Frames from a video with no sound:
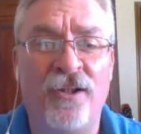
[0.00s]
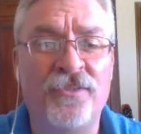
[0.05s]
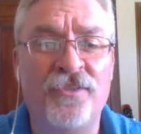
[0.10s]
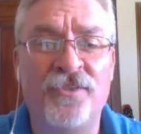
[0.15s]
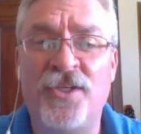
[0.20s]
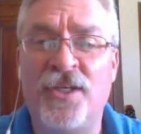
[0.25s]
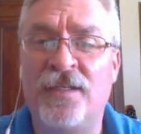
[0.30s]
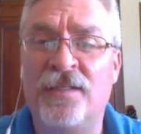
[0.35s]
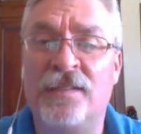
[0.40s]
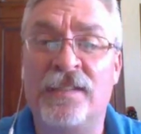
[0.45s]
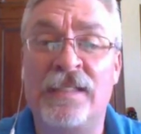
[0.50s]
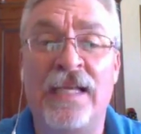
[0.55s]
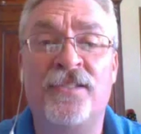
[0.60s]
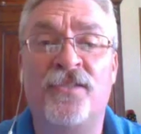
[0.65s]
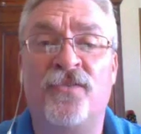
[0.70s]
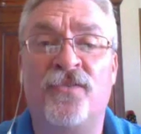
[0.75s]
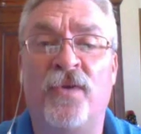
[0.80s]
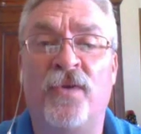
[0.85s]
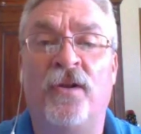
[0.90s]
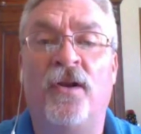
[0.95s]
to Jesus, I
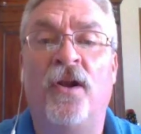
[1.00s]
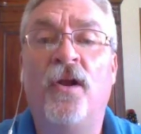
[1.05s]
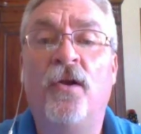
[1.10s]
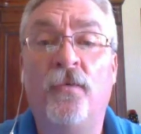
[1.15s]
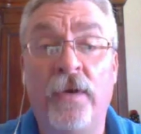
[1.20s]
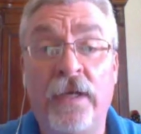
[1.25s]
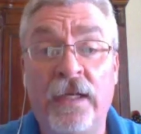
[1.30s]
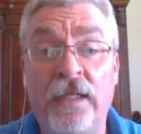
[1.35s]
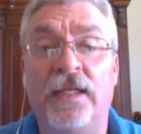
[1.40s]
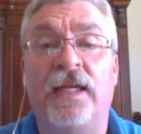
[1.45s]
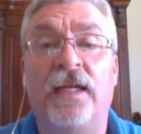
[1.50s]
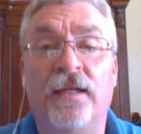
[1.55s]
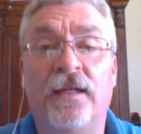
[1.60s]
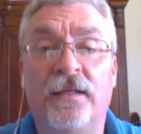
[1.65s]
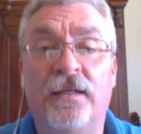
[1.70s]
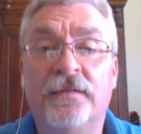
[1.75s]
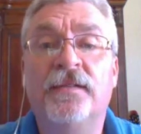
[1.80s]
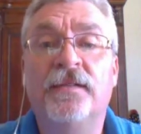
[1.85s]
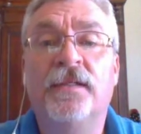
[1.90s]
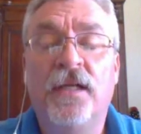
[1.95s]
surrender. Really?
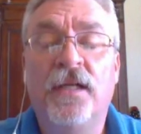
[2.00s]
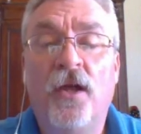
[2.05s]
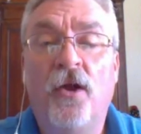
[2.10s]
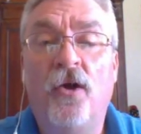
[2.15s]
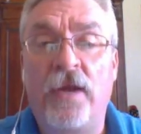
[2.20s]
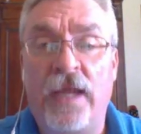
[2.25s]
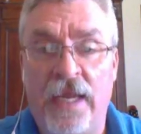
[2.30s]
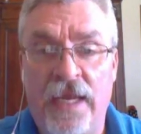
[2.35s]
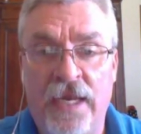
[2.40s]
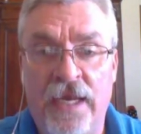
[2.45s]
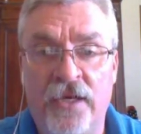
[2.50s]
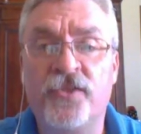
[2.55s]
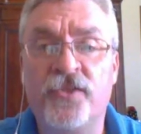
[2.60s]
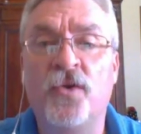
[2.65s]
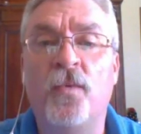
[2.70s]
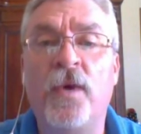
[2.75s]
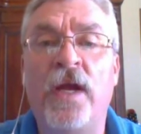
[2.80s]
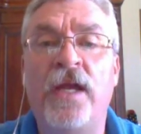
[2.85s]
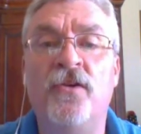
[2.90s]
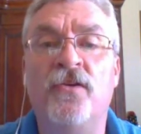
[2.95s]
Okay, here's
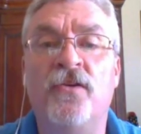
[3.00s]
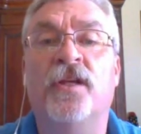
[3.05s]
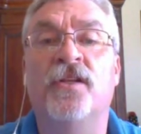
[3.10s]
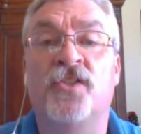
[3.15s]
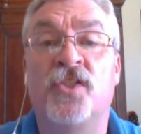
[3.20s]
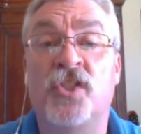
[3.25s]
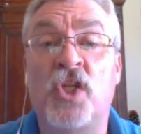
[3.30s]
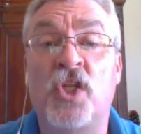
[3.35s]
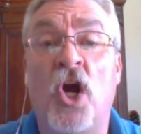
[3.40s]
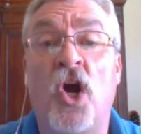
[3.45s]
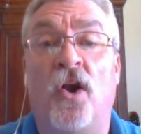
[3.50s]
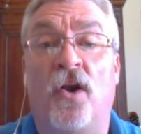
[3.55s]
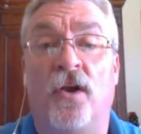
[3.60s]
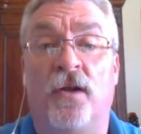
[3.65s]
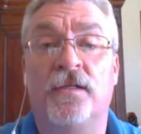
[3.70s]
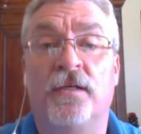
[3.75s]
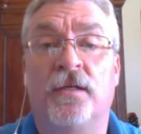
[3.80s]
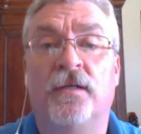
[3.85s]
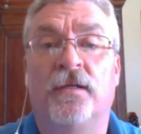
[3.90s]
a way you can start.